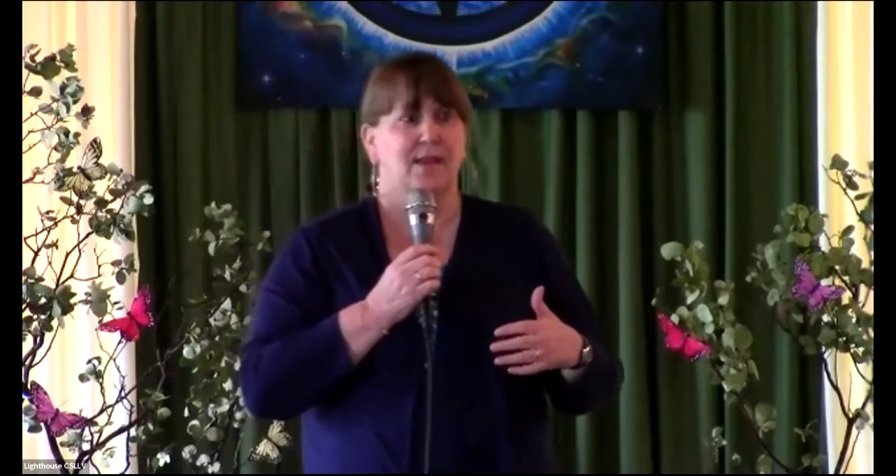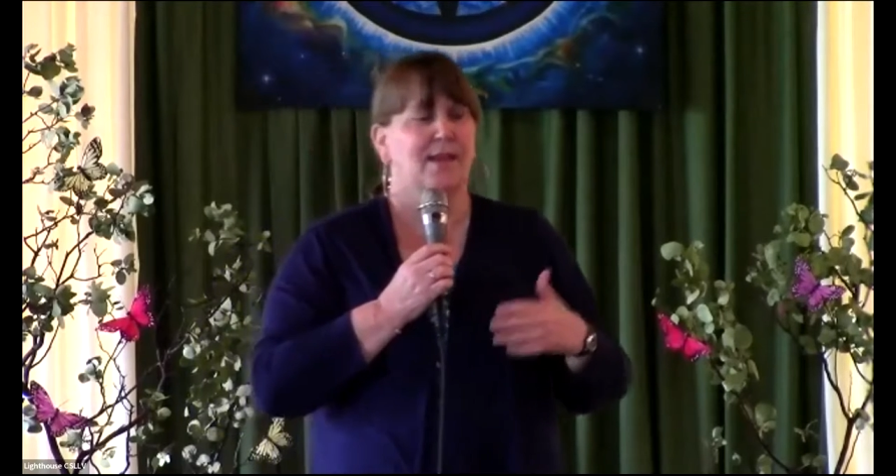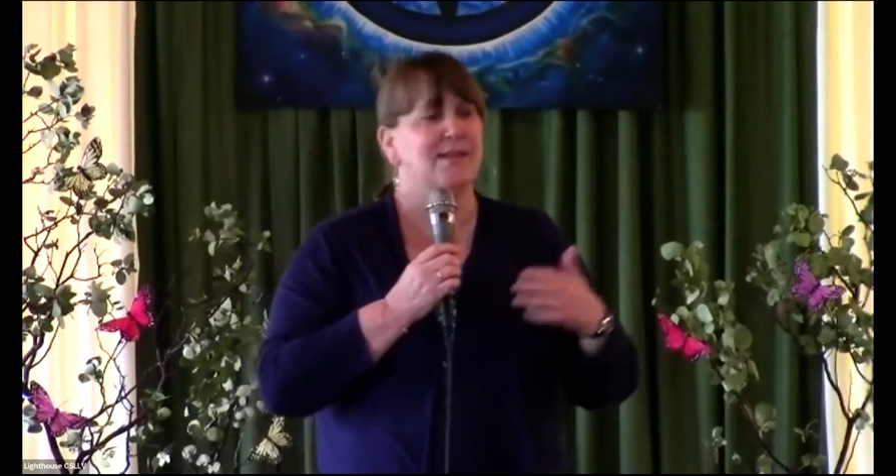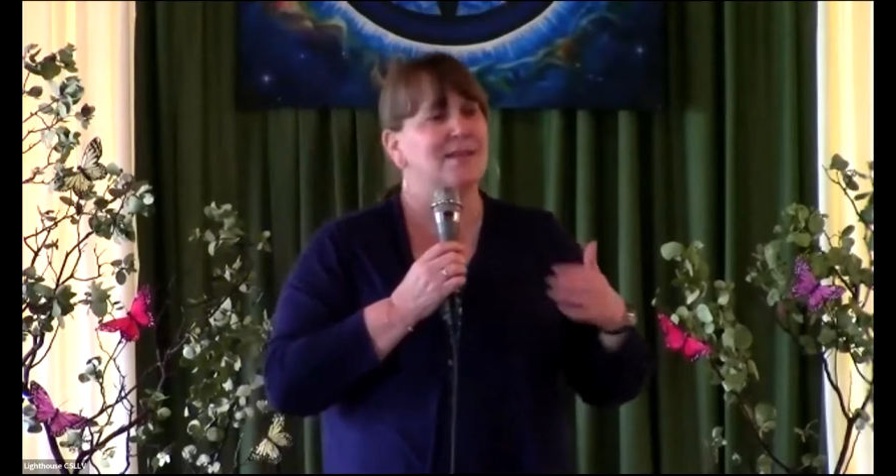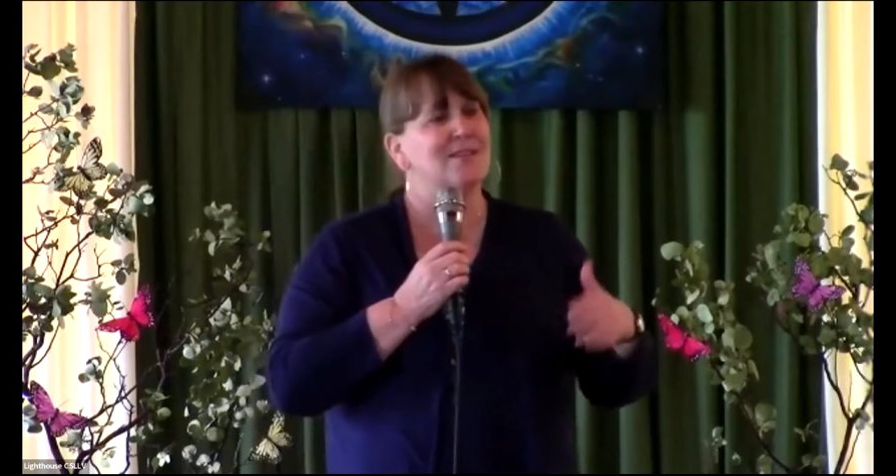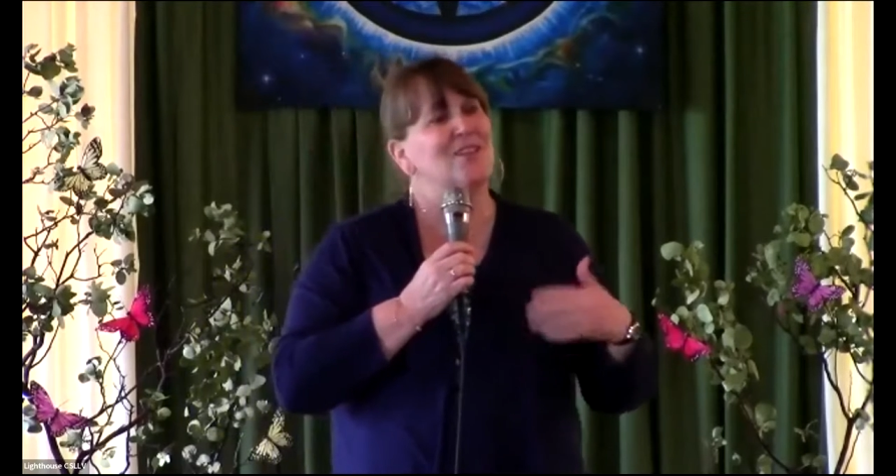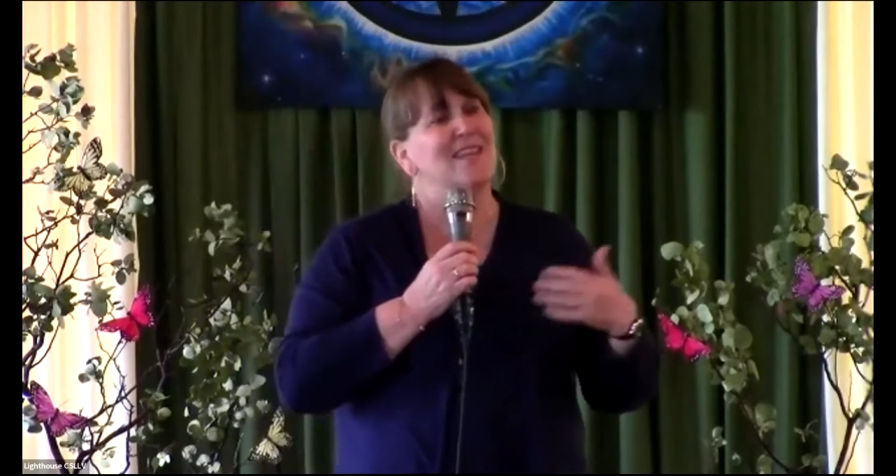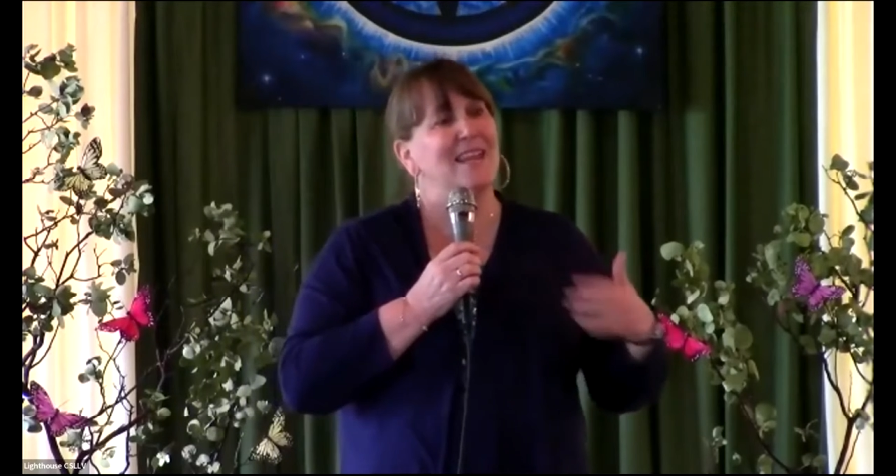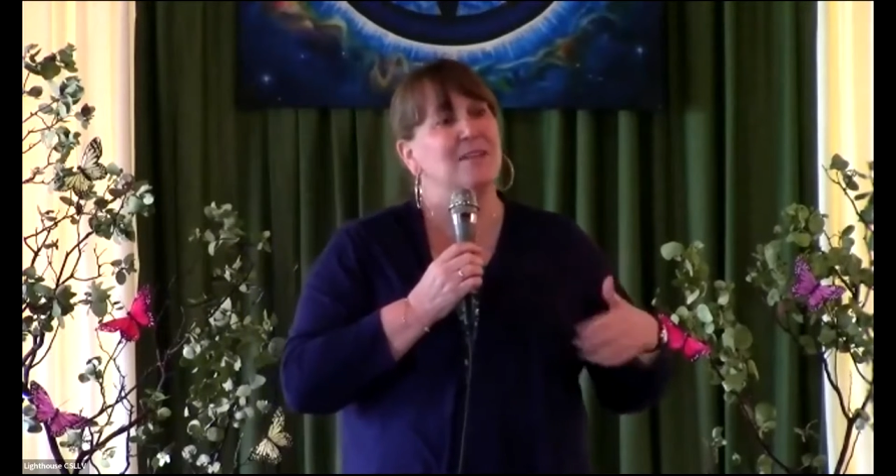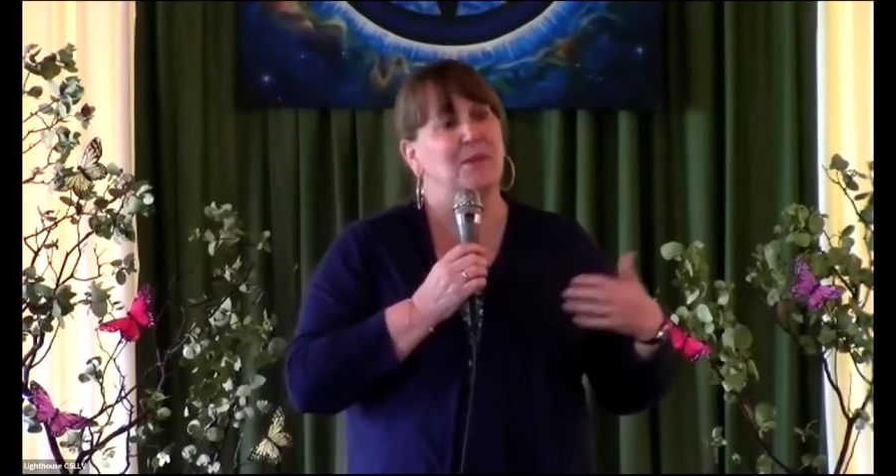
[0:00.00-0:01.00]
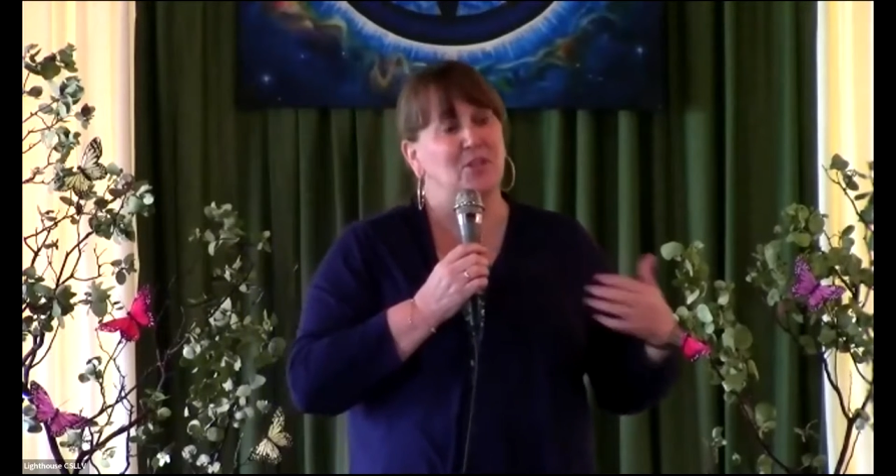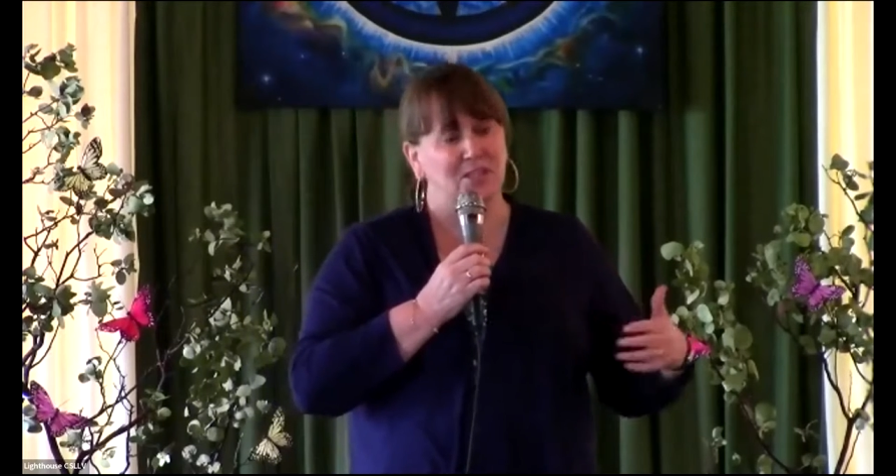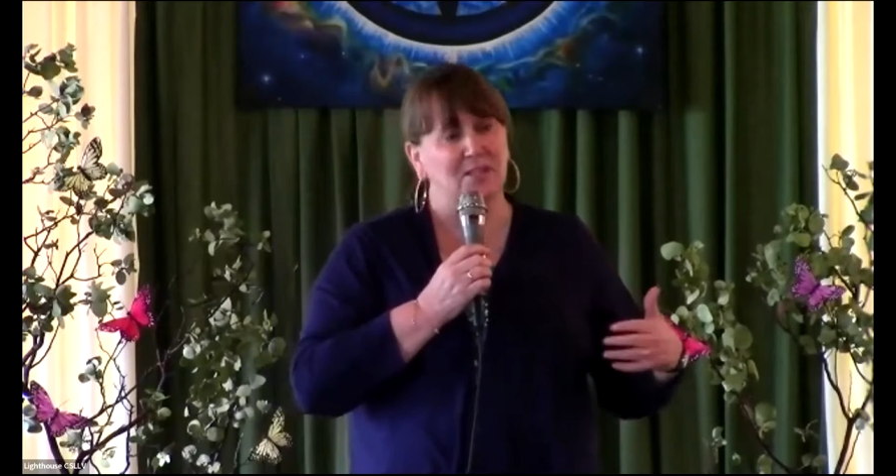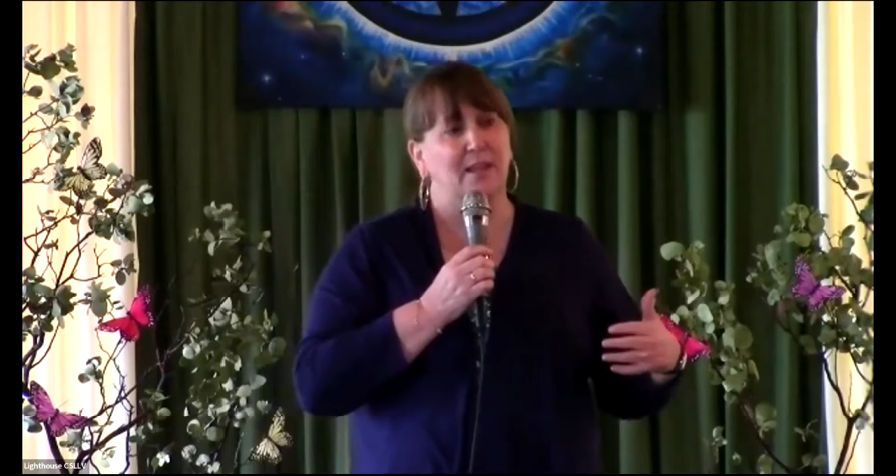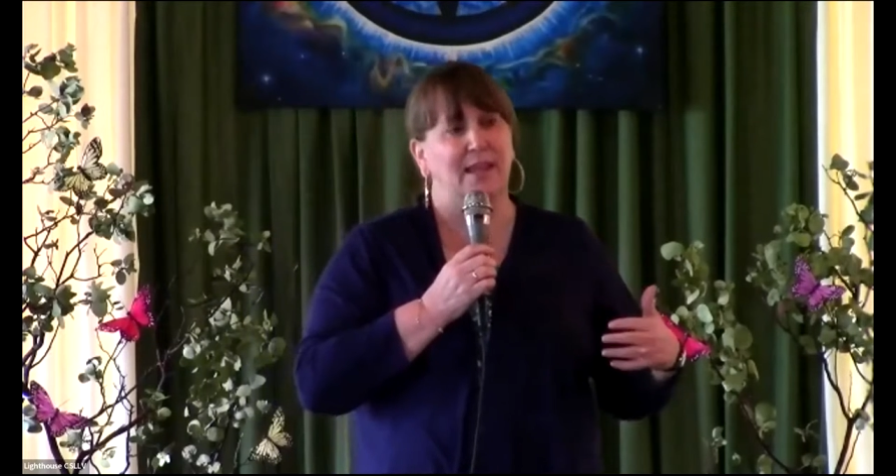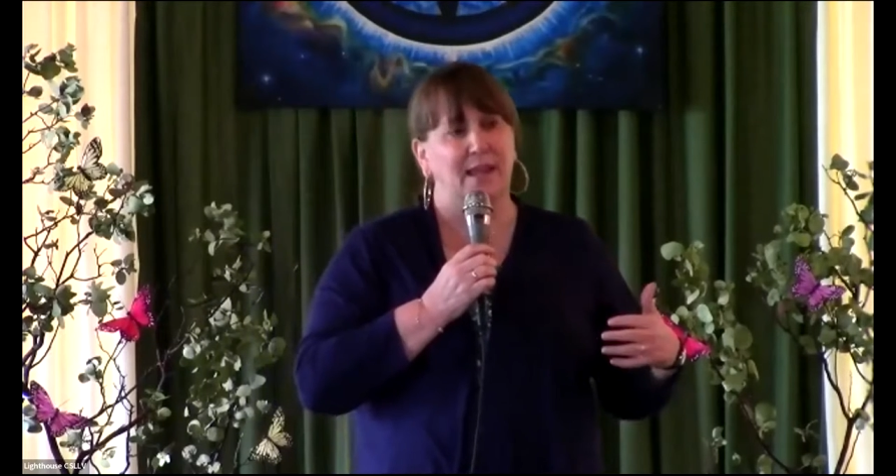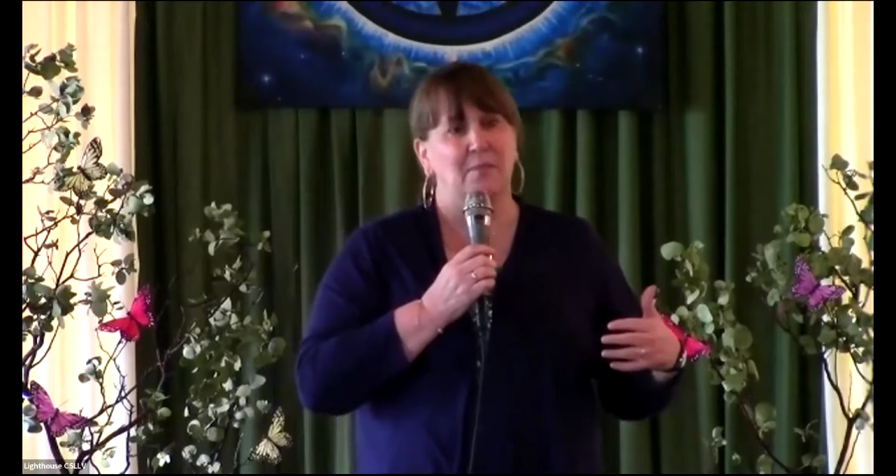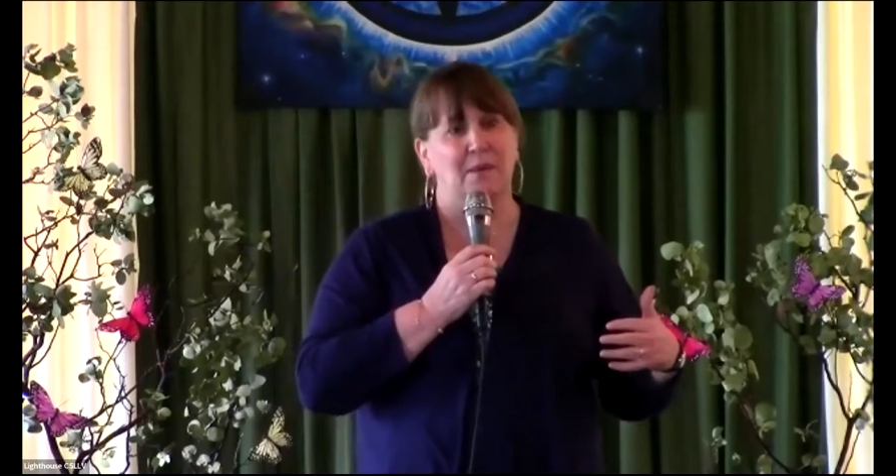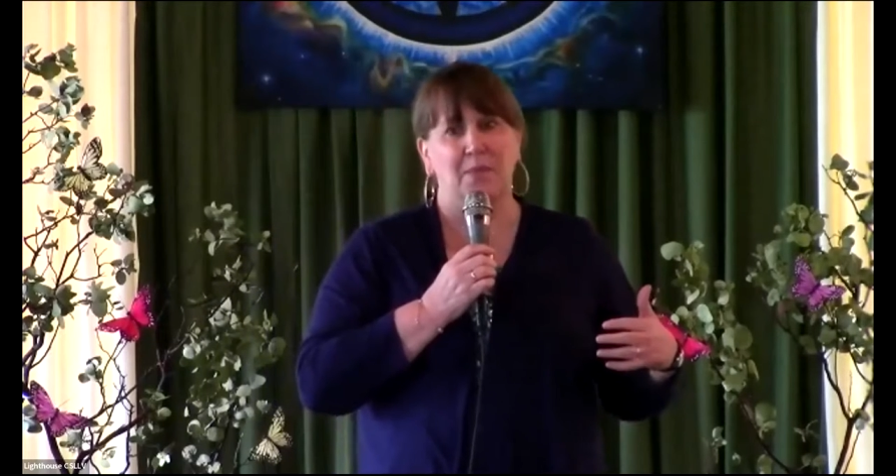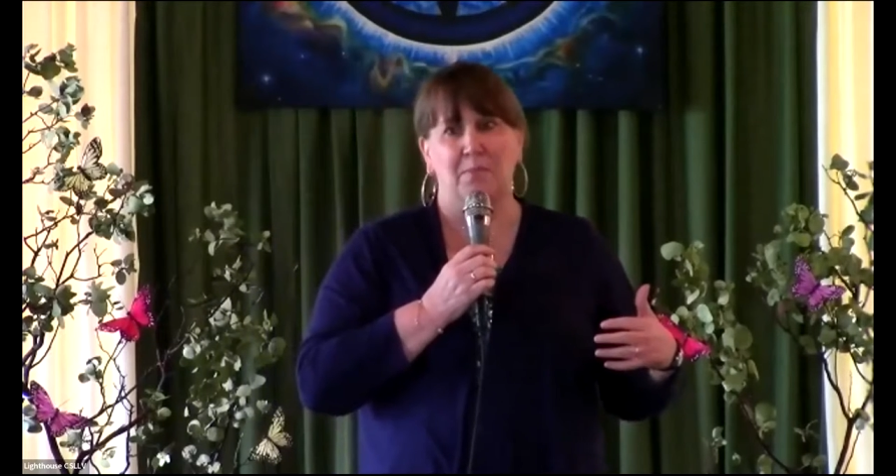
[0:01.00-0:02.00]
And it doesn't need to be just, again,
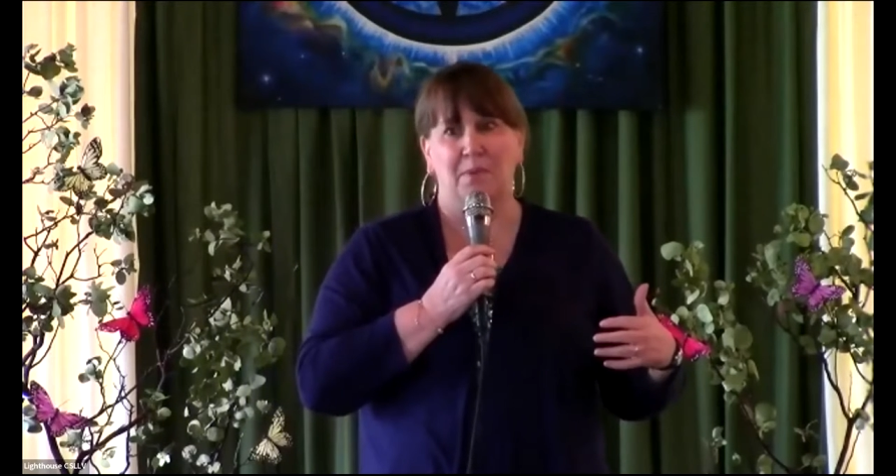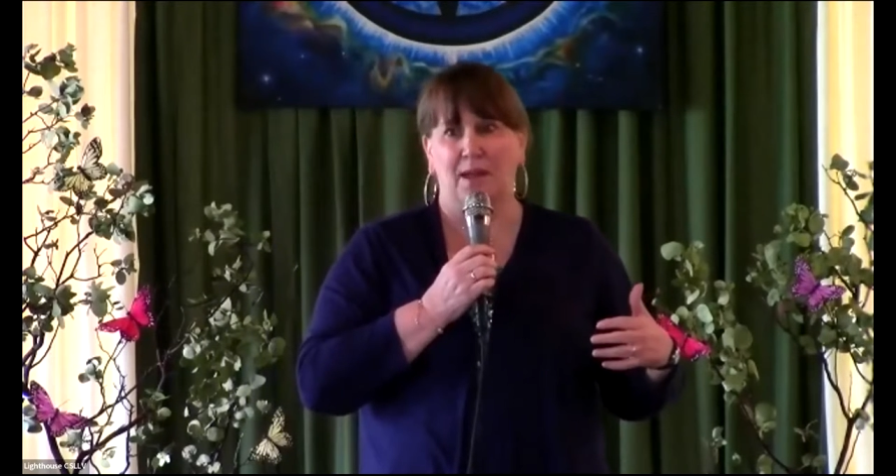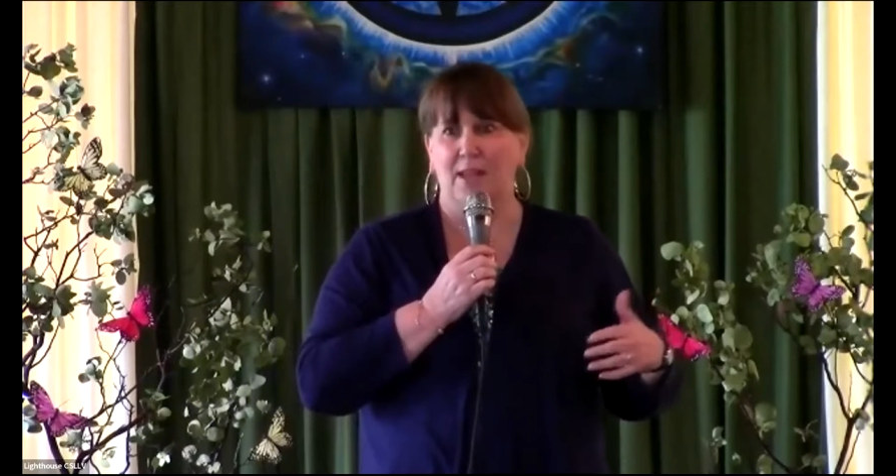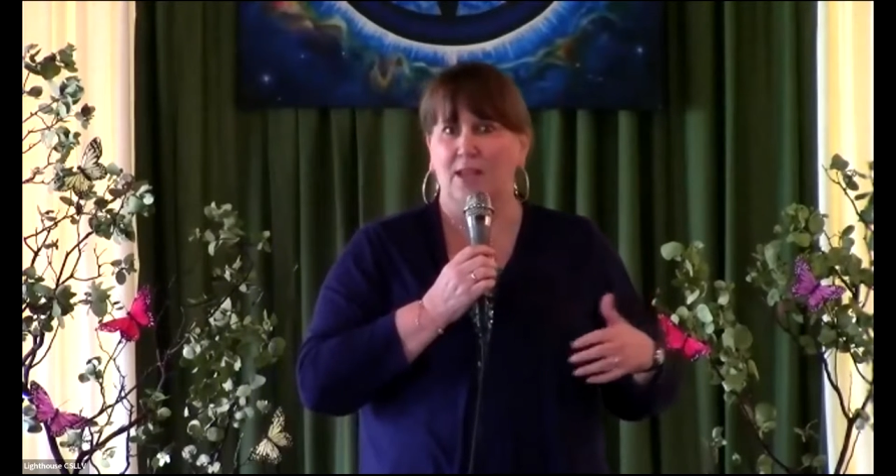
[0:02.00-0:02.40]
about the body.